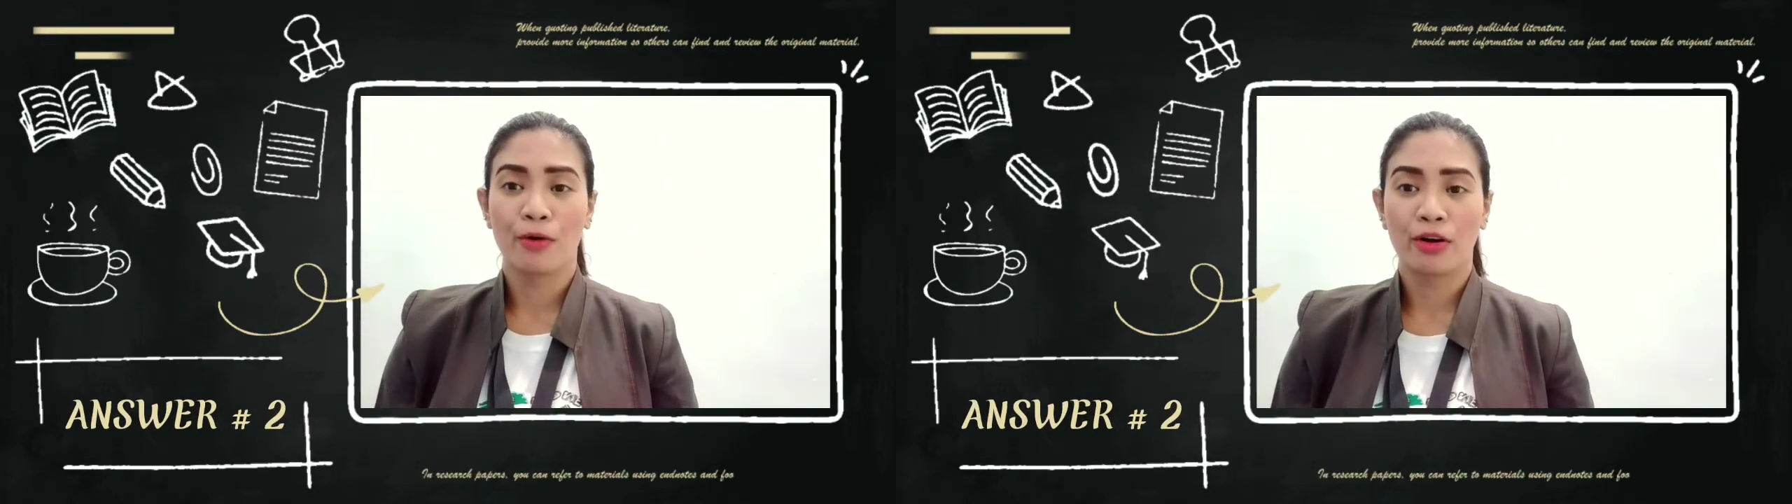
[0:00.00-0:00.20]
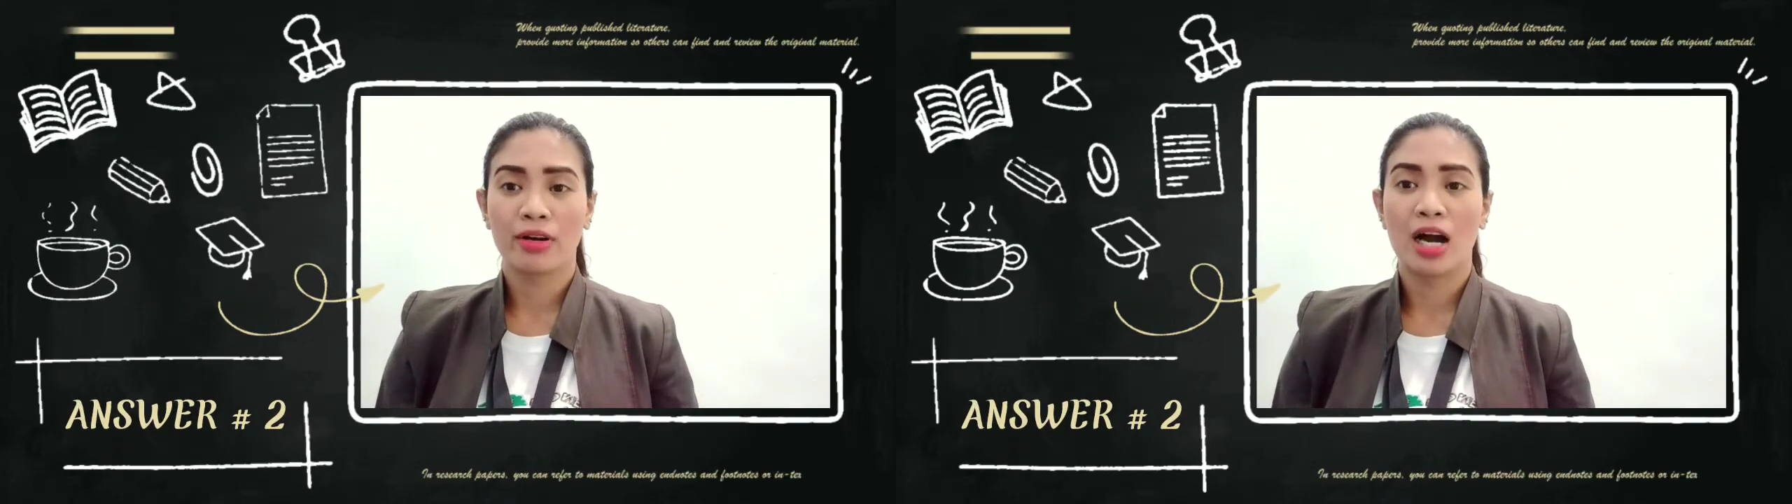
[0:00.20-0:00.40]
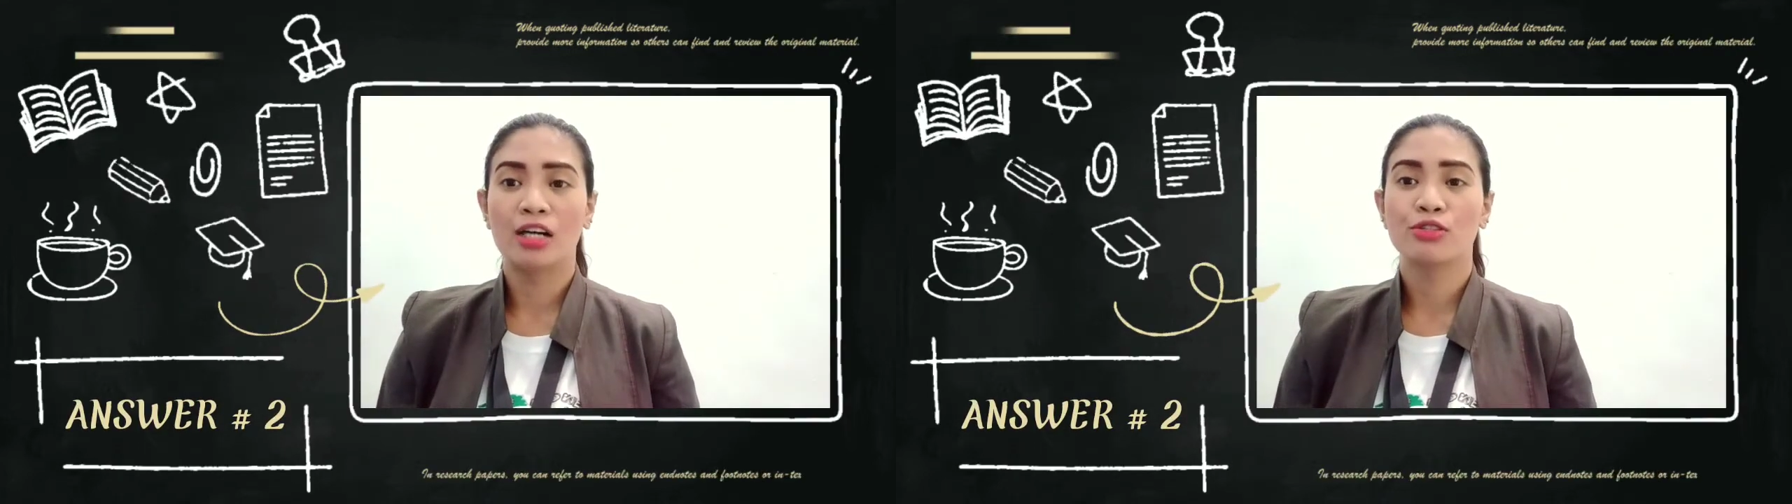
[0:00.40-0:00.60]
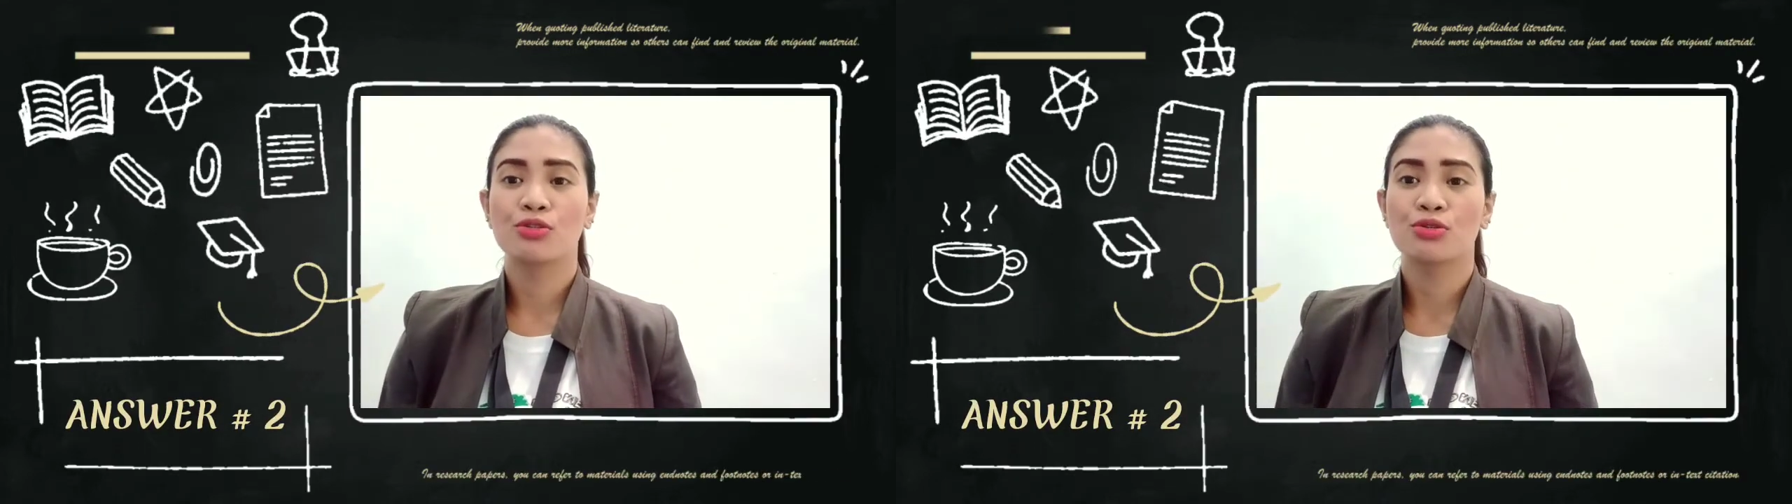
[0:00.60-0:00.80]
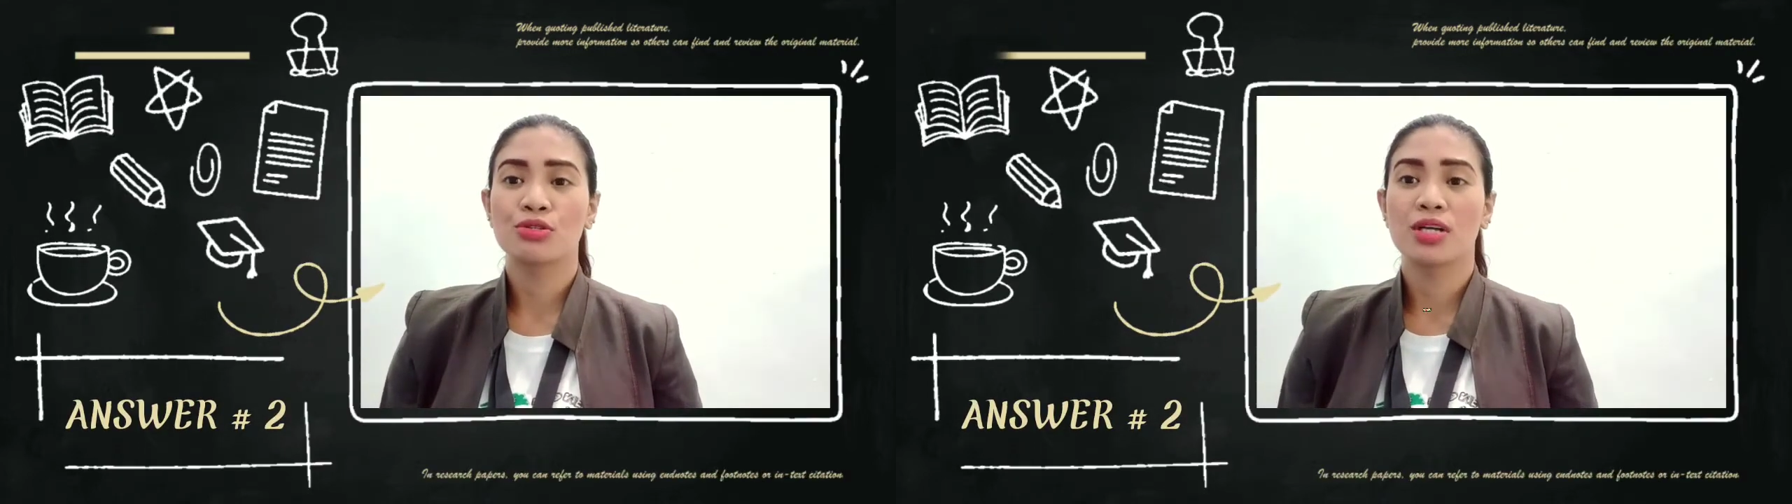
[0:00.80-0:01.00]
Morga
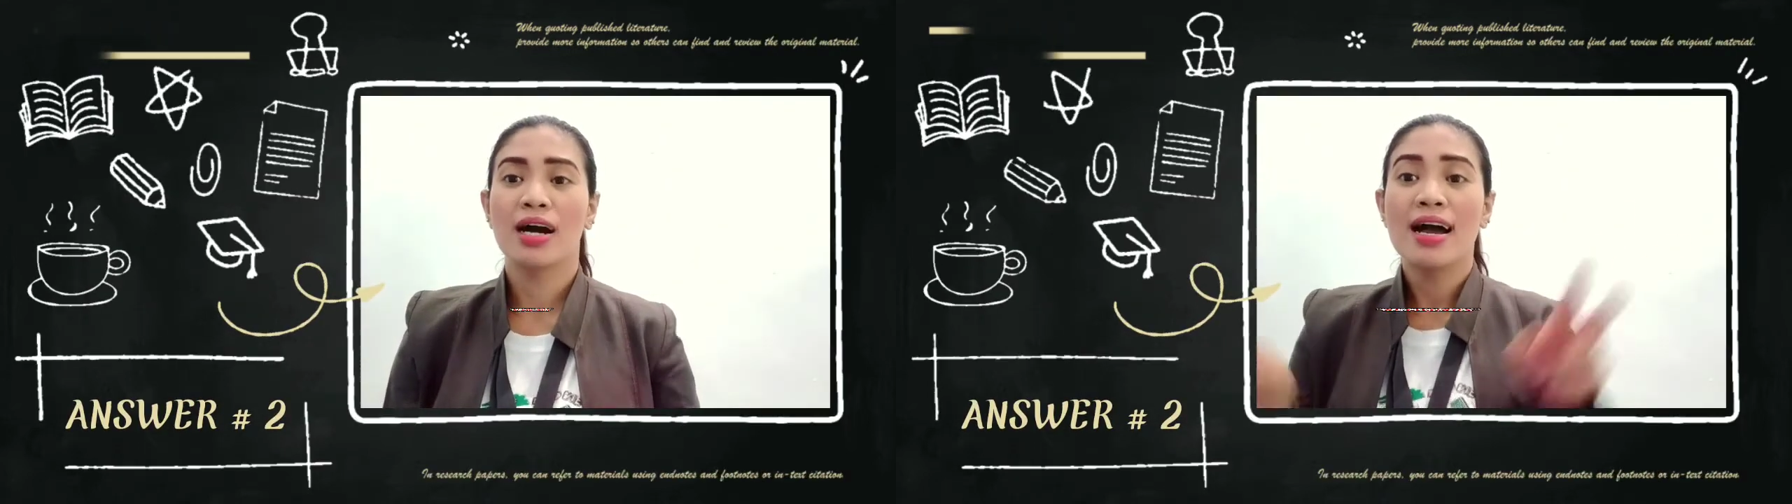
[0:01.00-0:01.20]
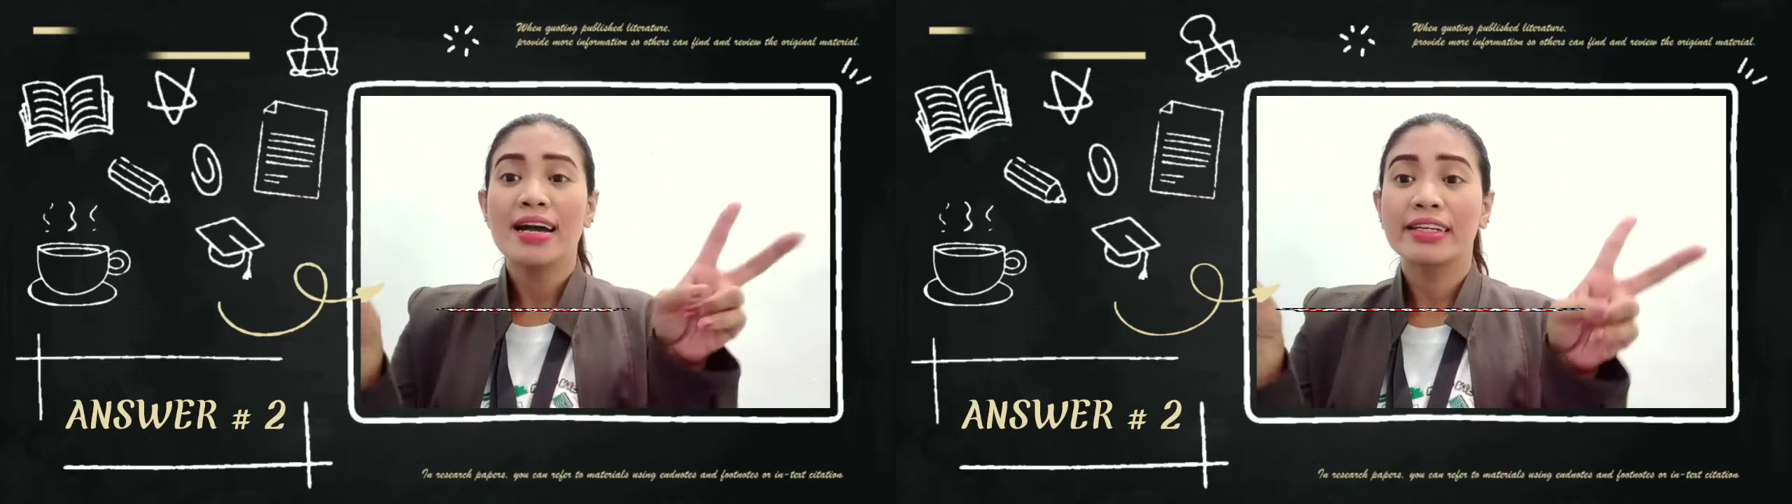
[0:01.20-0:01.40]
chose the